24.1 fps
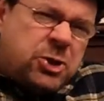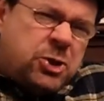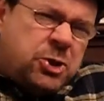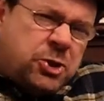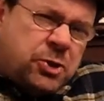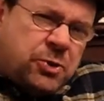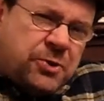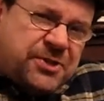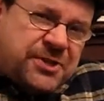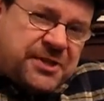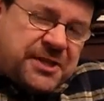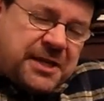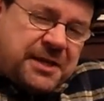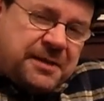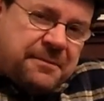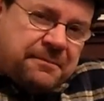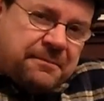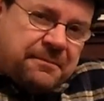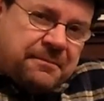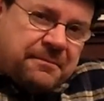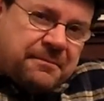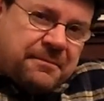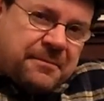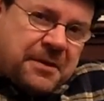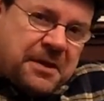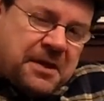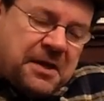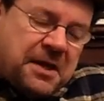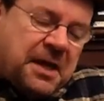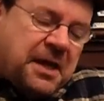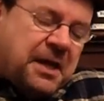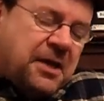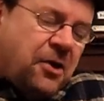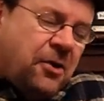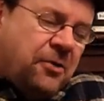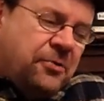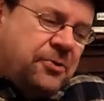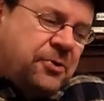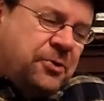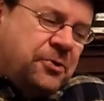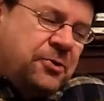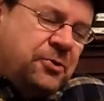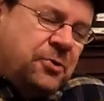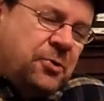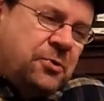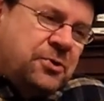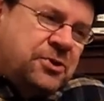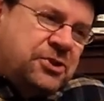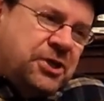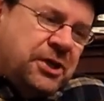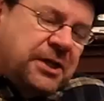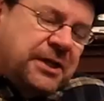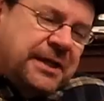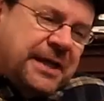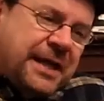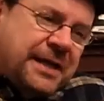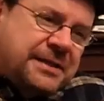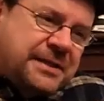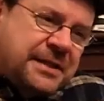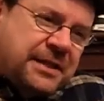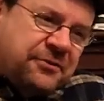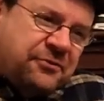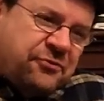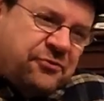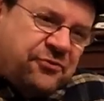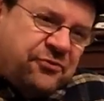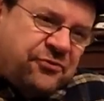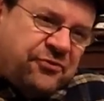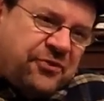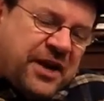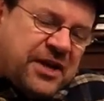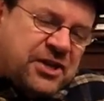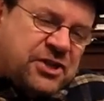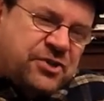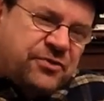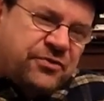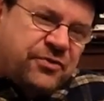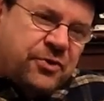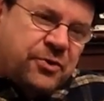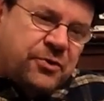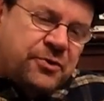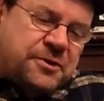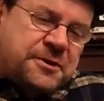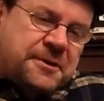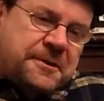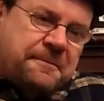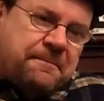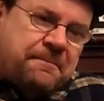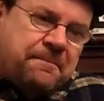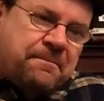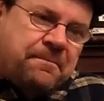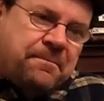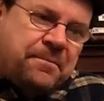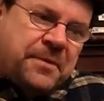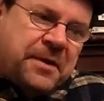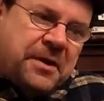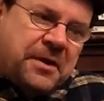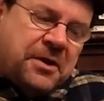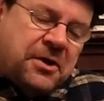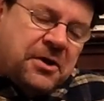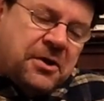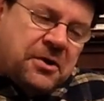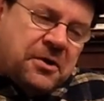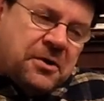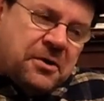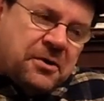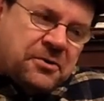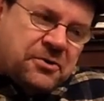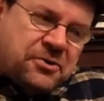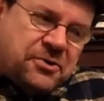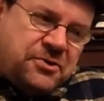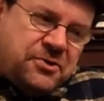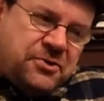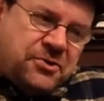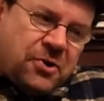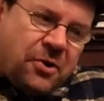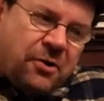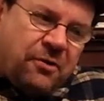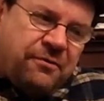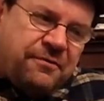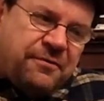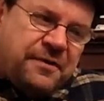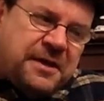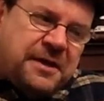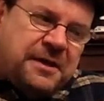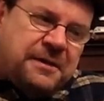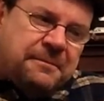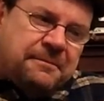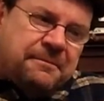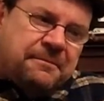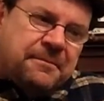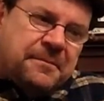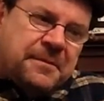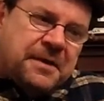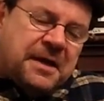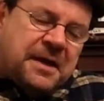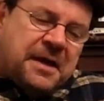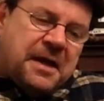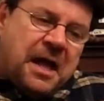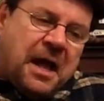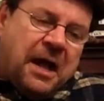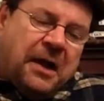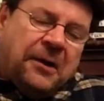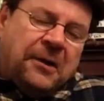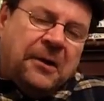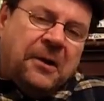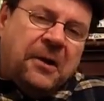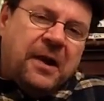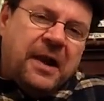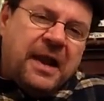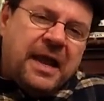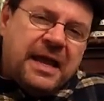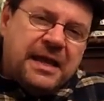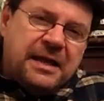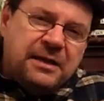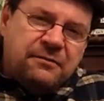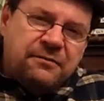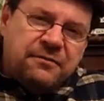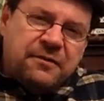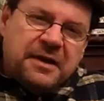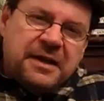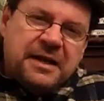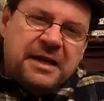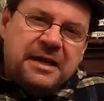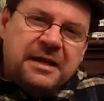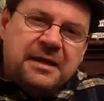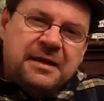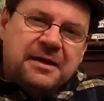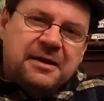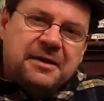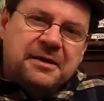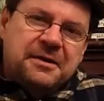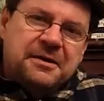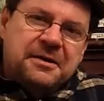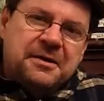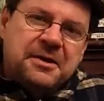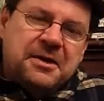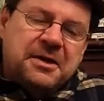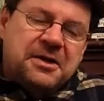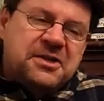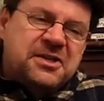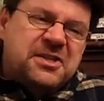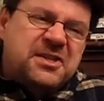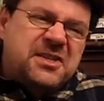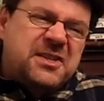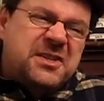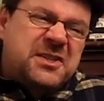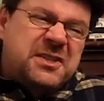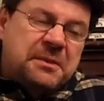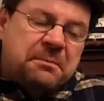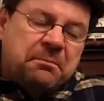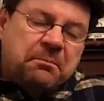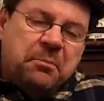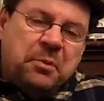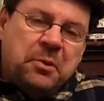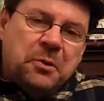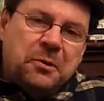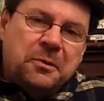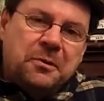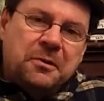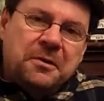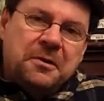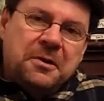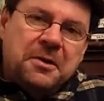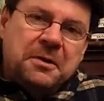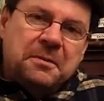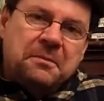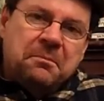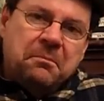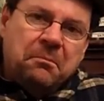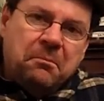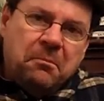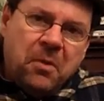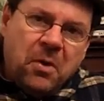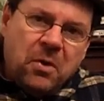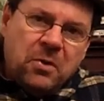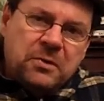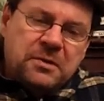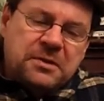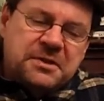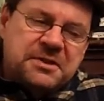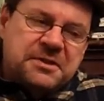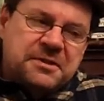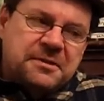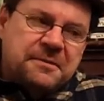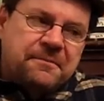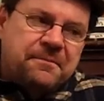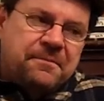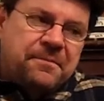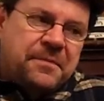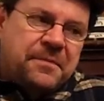Juicy. On the nose, you're getting fresh fruit, toffee, lively, simple malt,